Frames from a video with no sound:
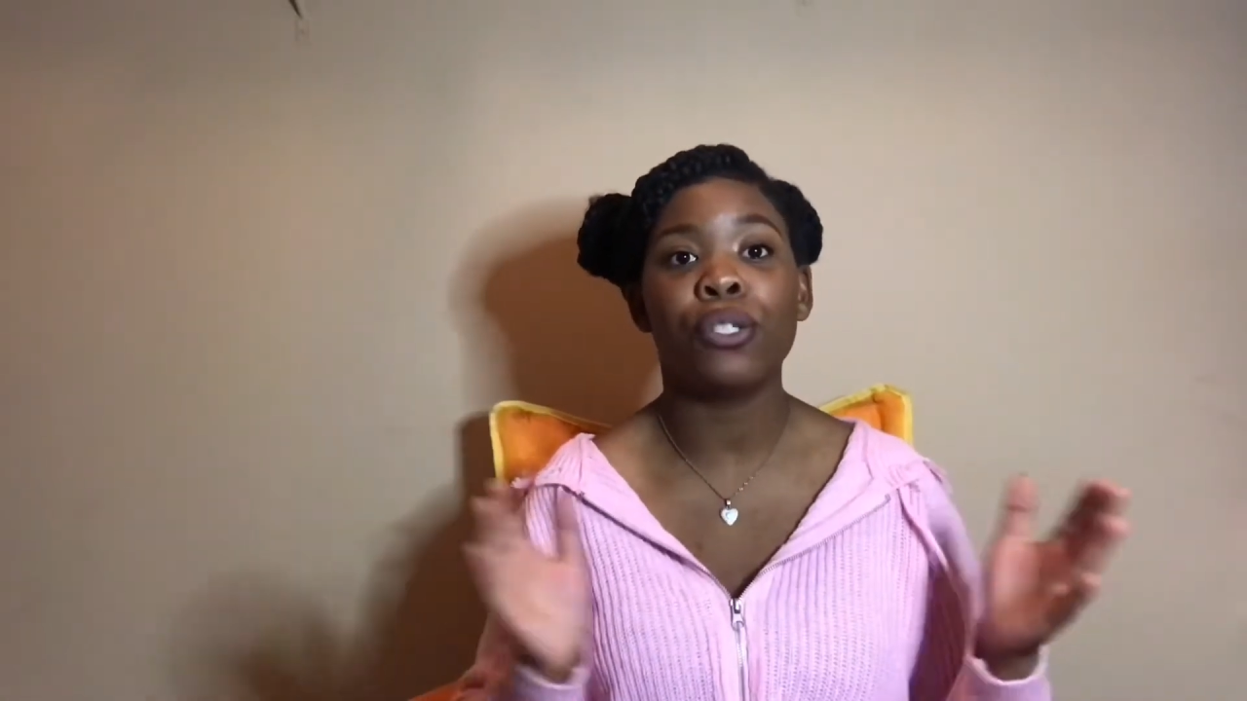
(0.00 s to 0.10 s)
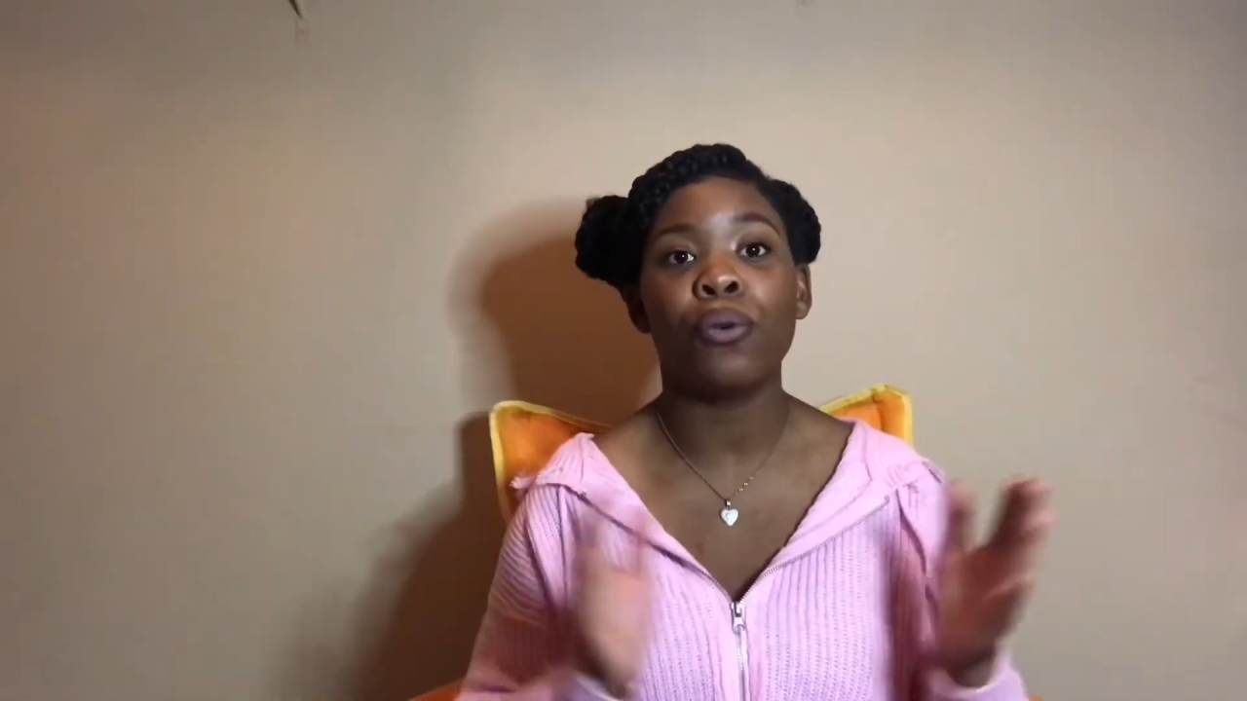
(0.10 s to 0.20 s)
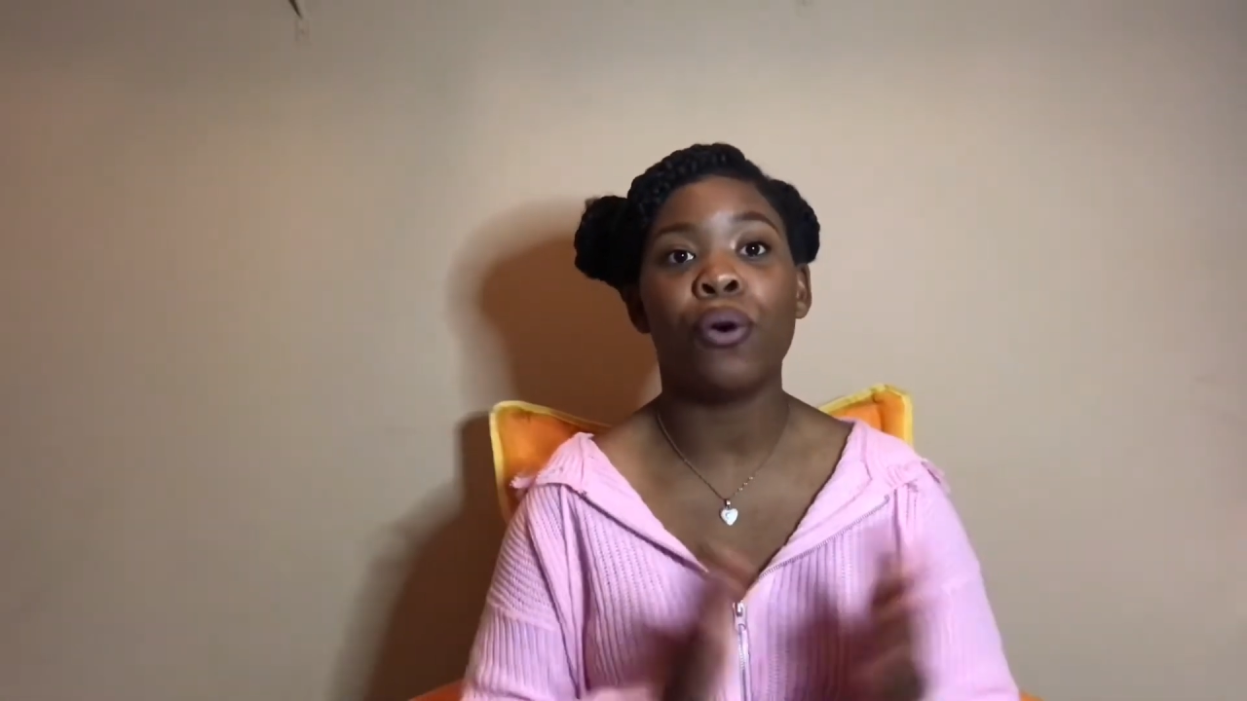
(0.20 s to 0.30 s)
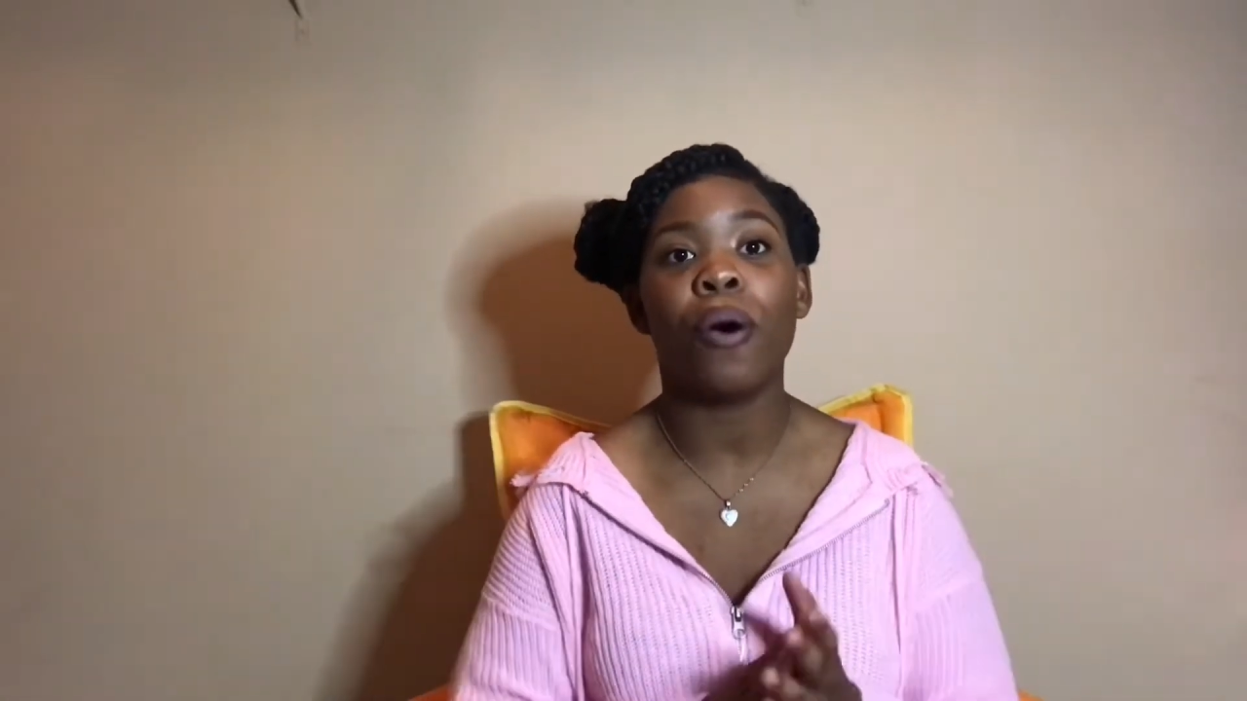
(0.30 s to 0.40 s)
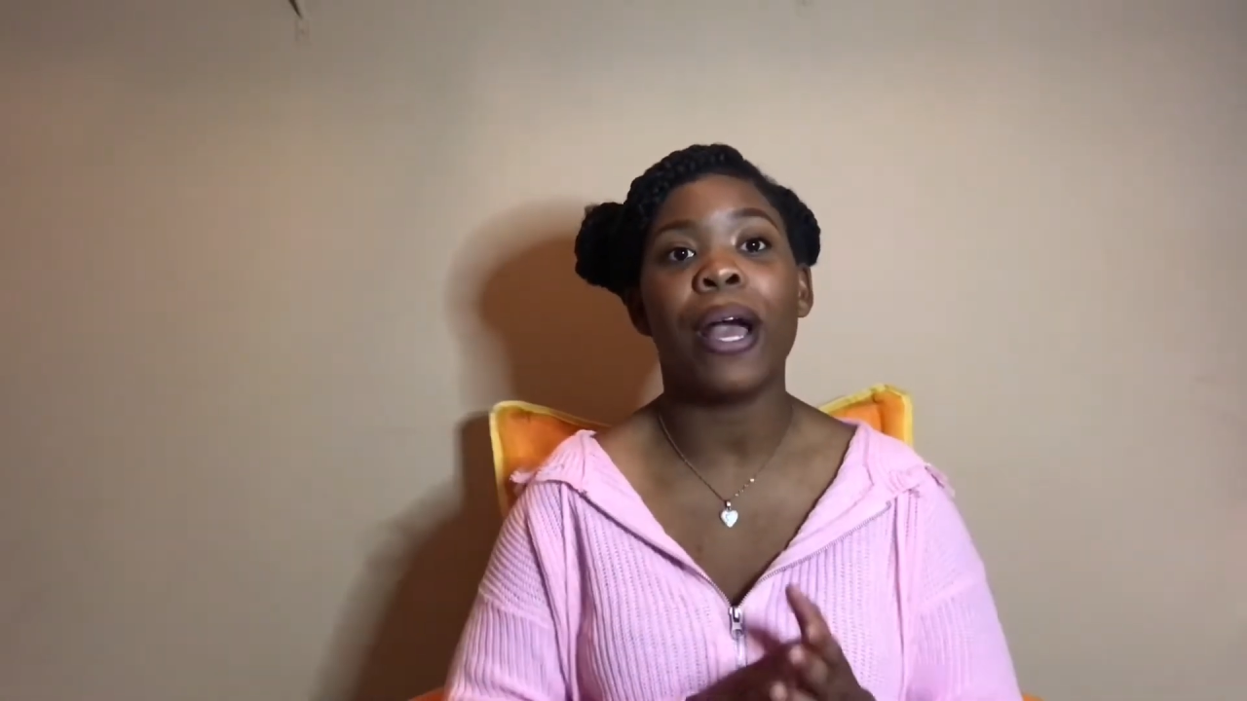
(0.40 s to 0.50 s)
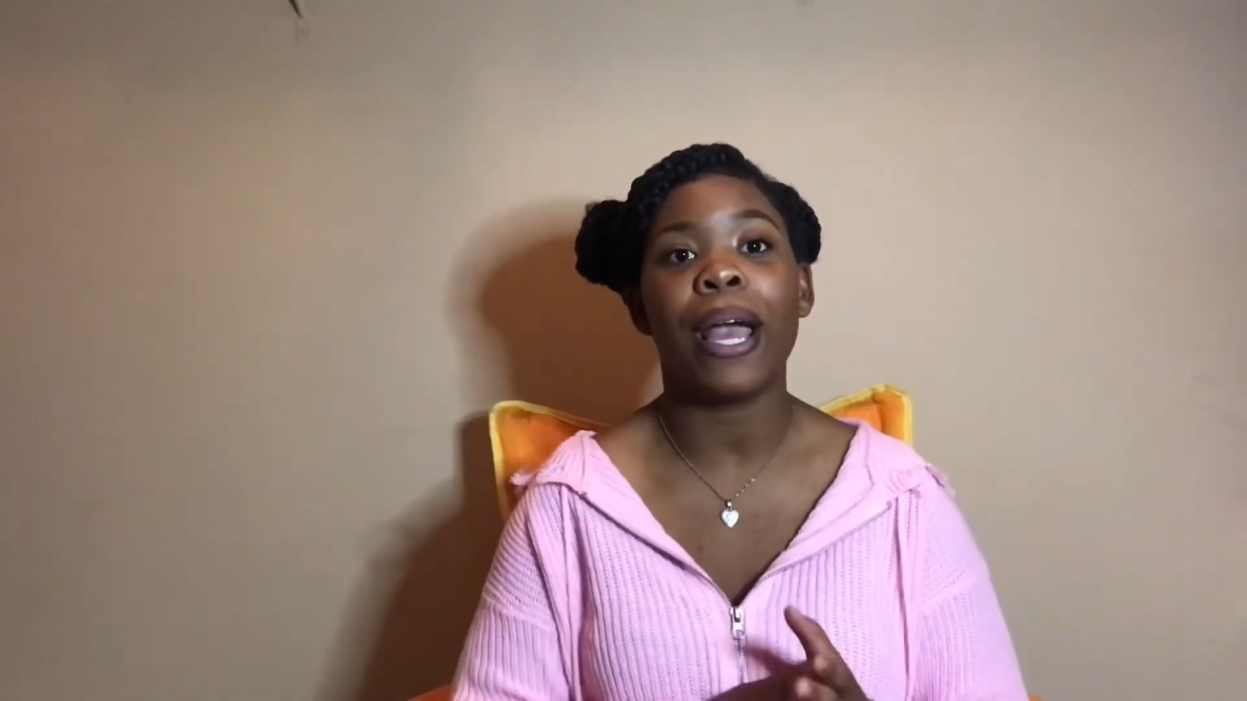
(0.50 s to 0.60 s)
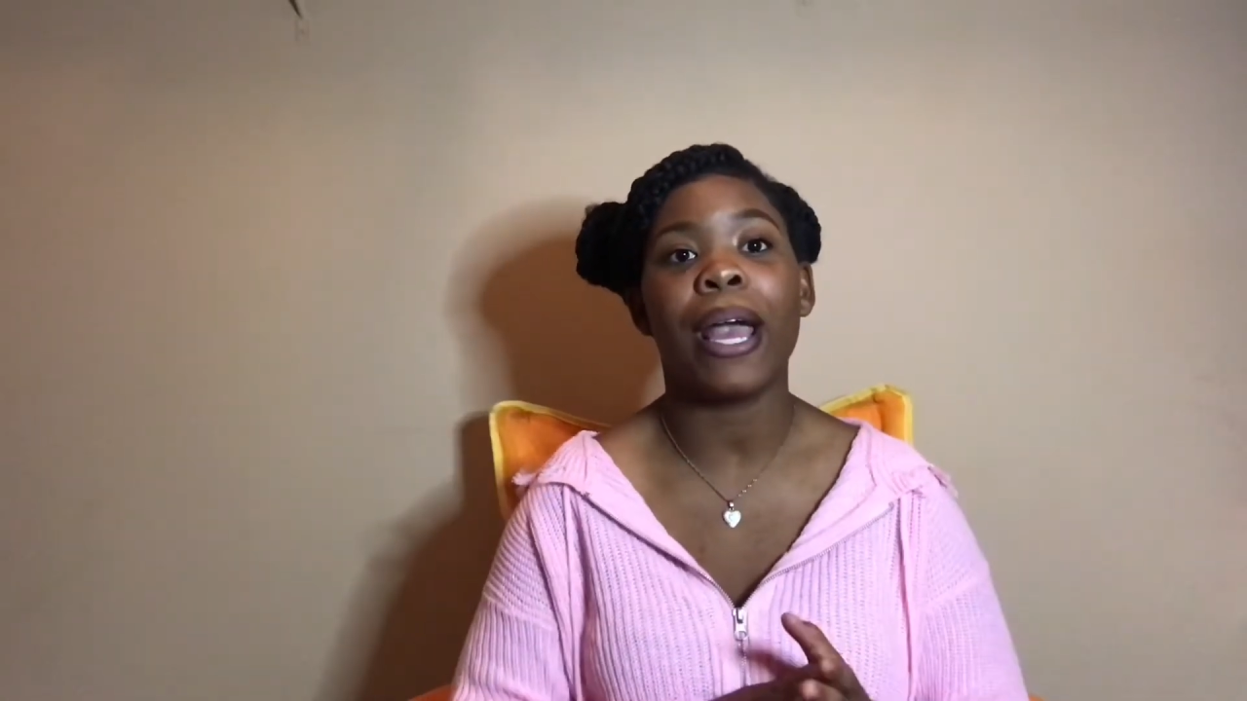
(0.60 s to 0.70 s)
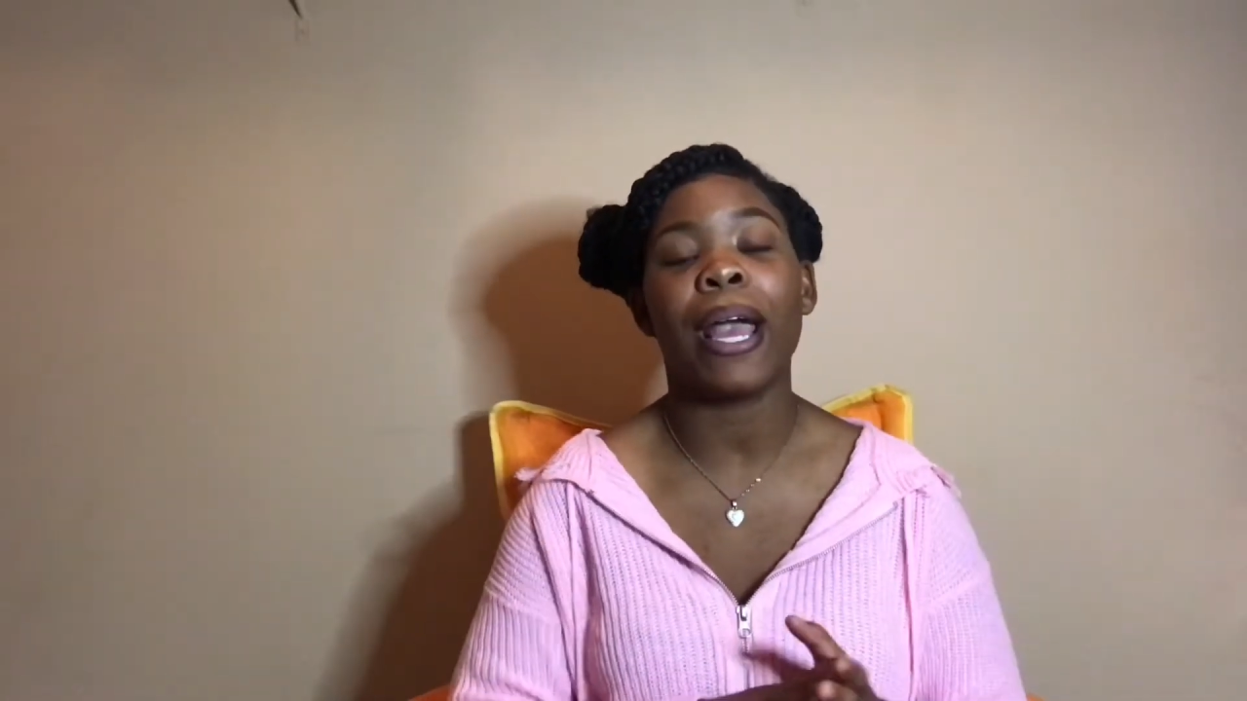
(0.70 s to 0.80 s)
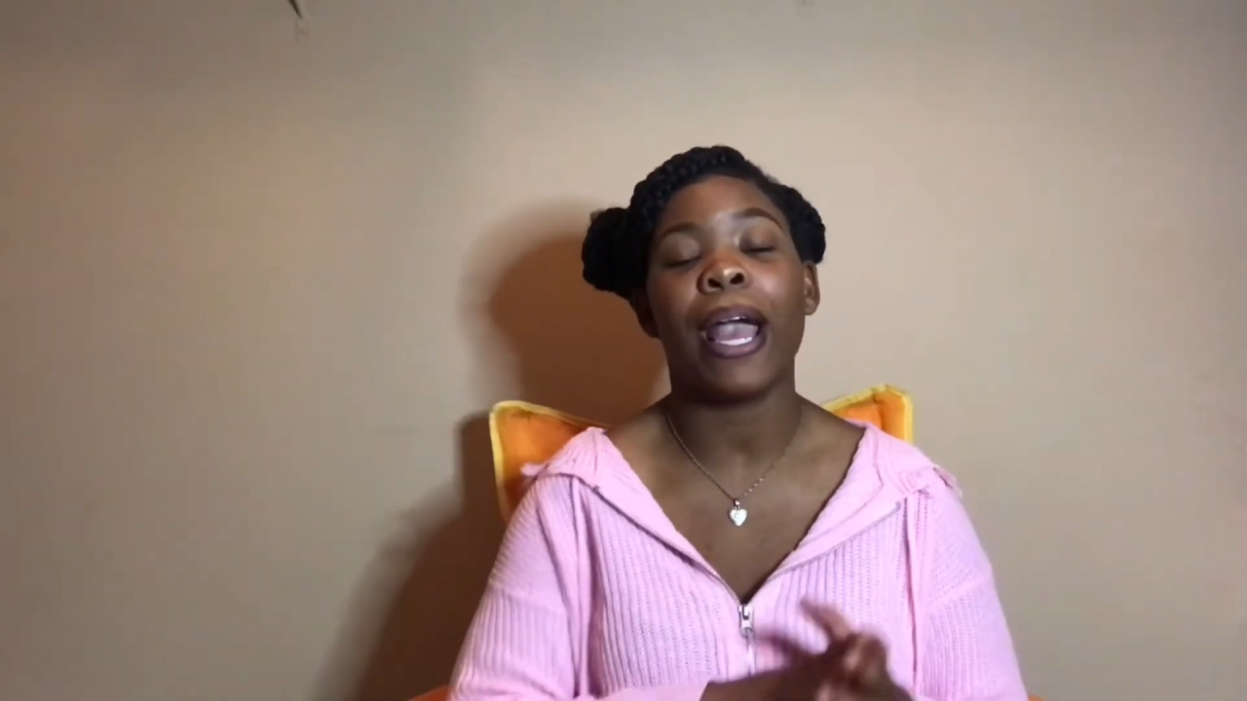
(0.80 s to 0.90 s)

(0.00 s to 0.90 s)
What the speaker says: you go ahead